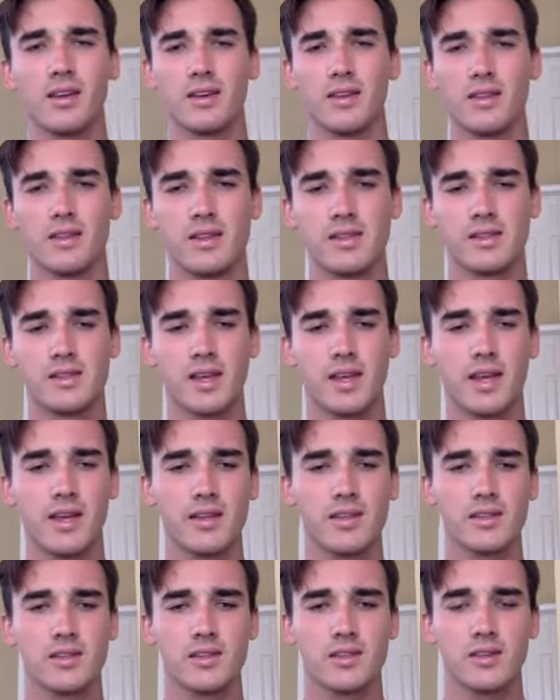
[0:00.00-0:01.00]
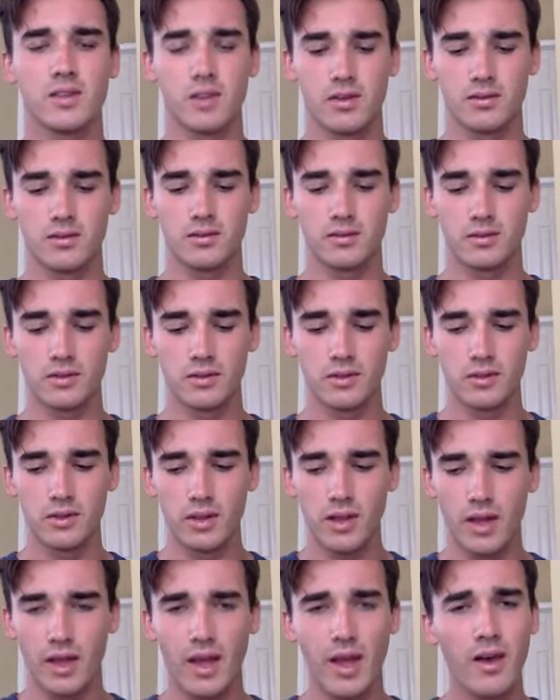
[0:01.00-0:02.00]
in this answer of
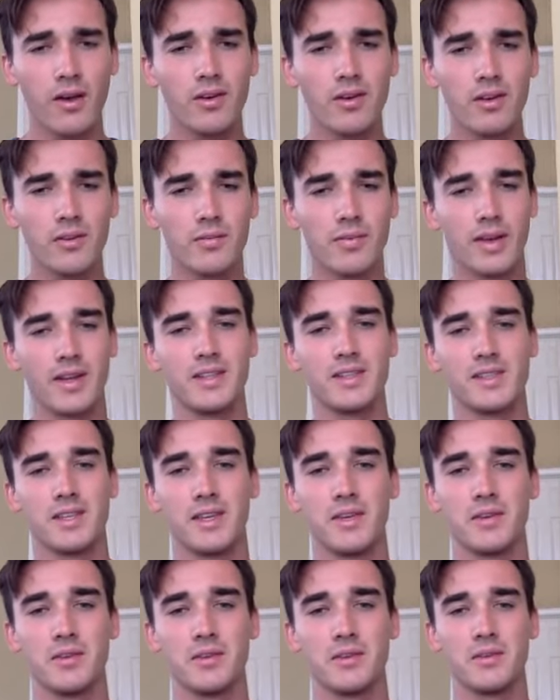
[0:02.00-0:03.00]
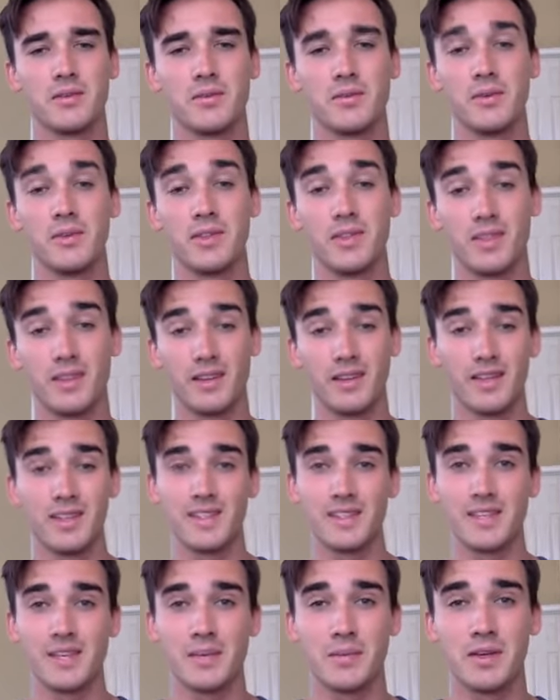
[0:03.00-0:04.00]
how do you meditate with the
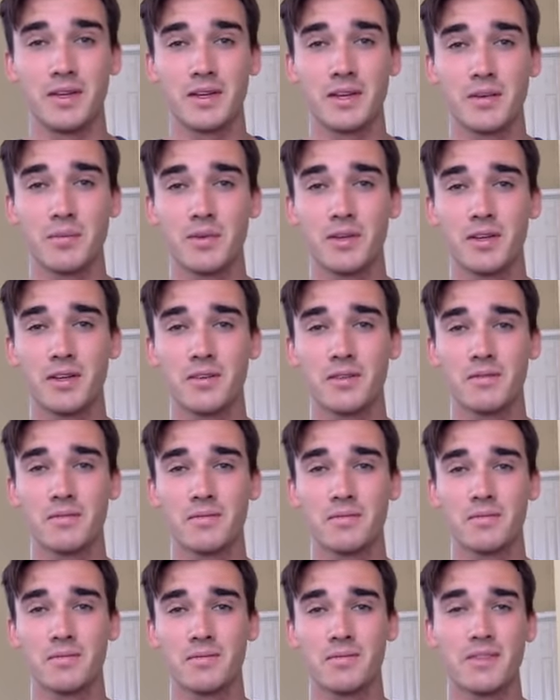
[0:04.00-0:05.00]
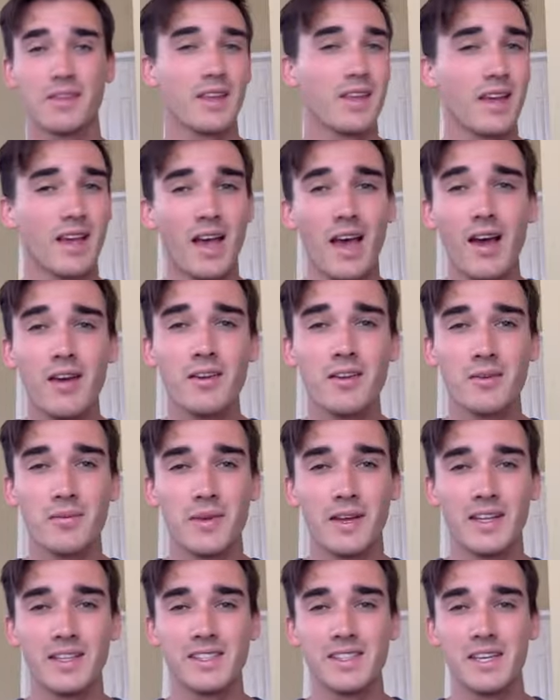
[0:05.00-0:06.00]
landscaping company? How do you
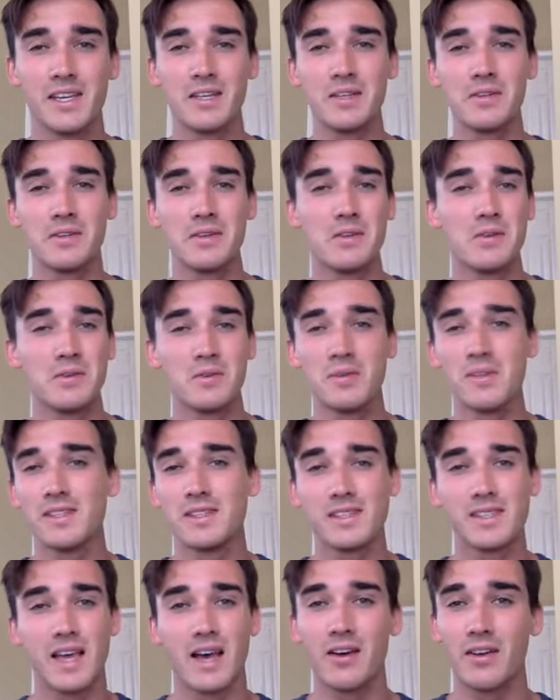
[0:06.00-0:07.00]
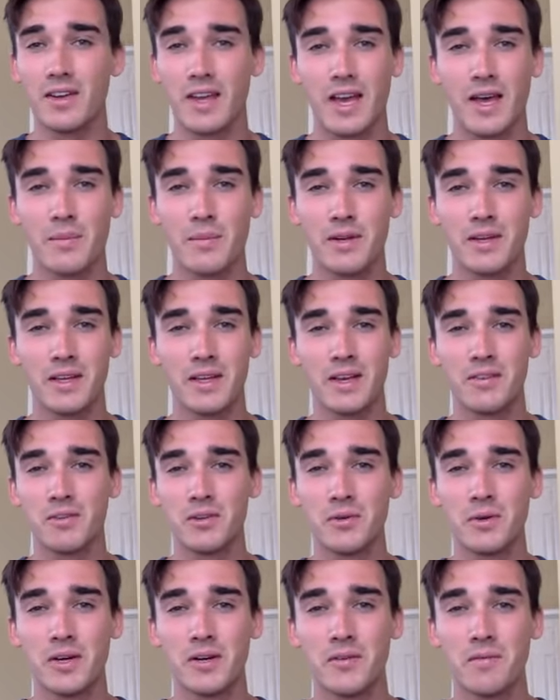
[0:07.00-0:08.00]
meditate with sound happening
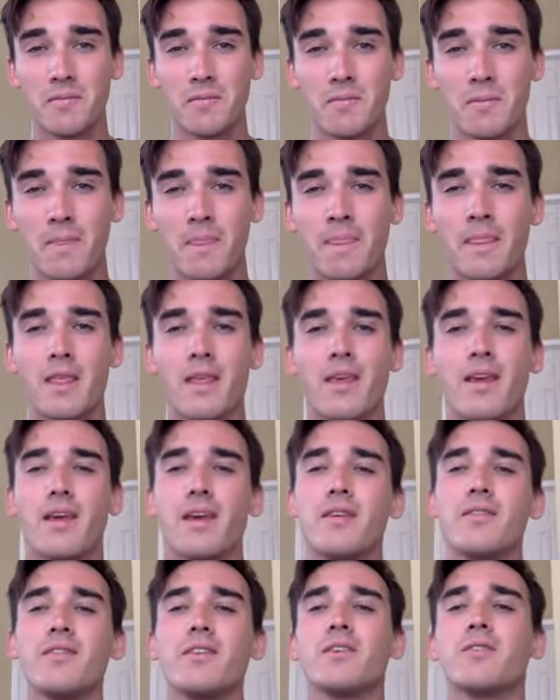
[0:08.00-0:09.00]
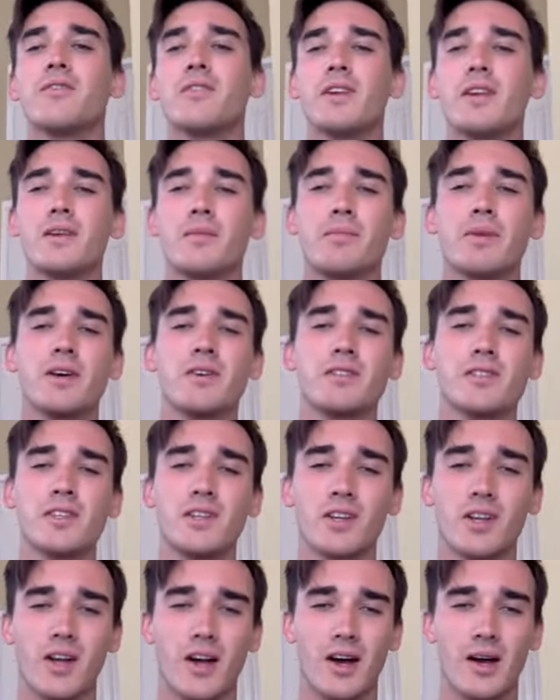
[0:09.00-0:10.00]
everywhere? Feel free to post
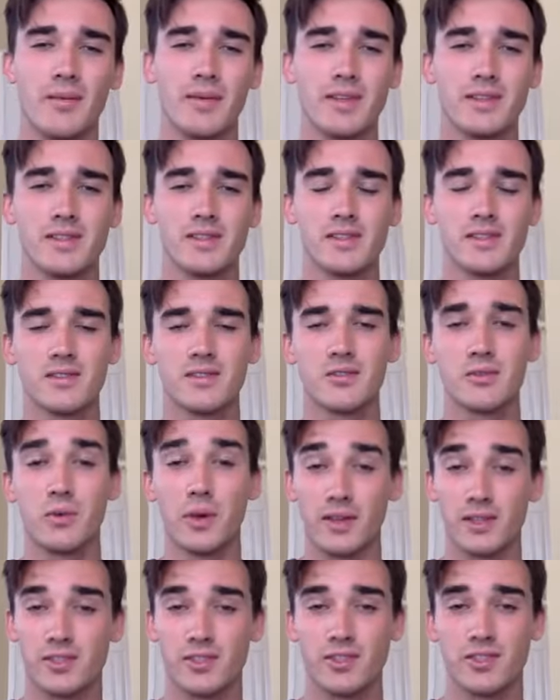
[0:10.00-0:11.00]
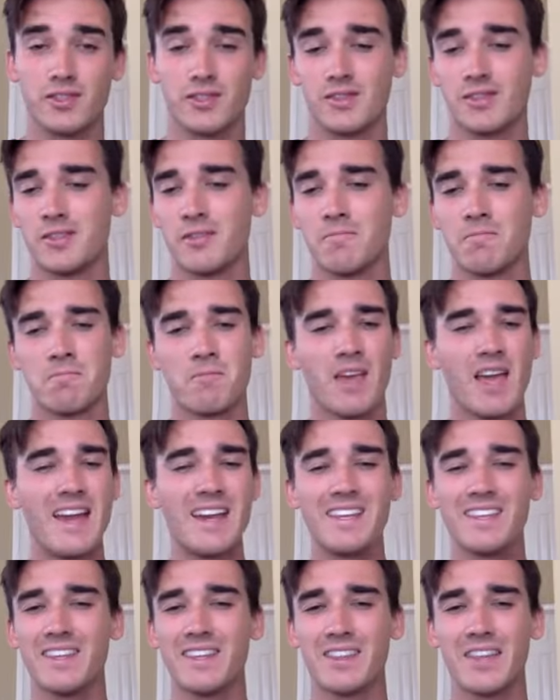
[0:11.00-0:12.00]
your comments, questions,
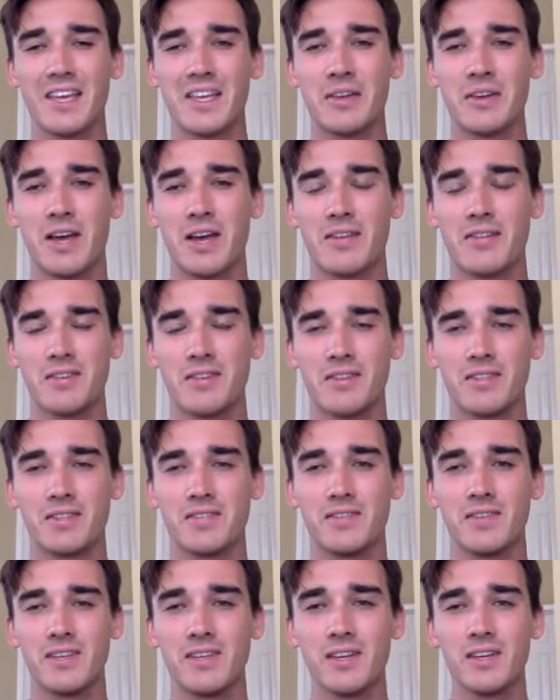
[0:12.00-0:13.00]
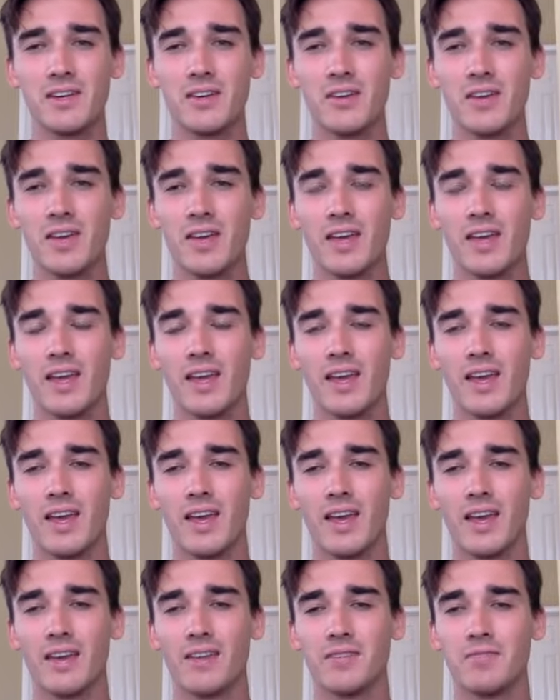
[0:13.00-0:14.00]
anything that you have on this video,
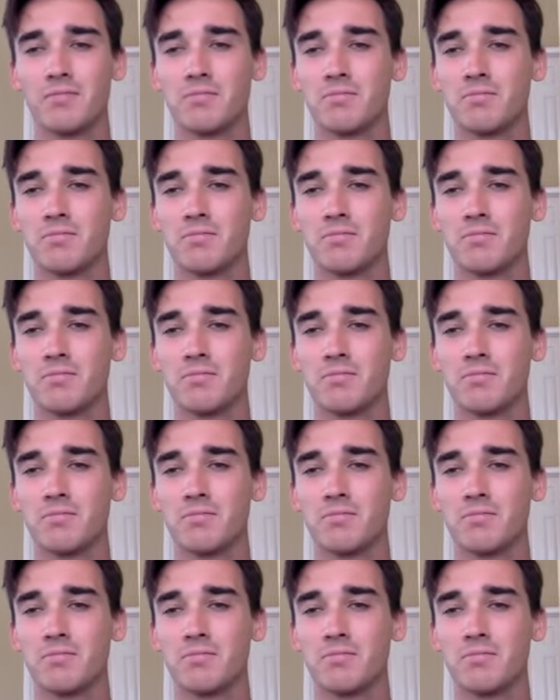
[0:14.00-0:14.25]
and